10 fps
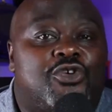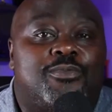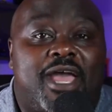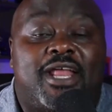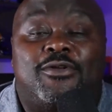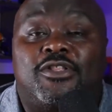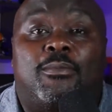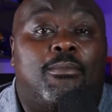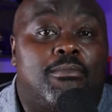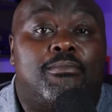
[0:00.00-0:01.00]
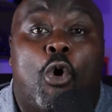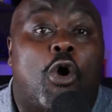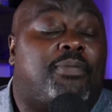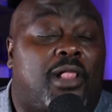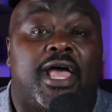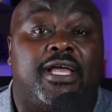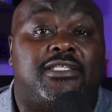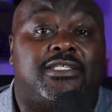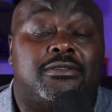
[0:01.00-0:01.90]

made the more plays,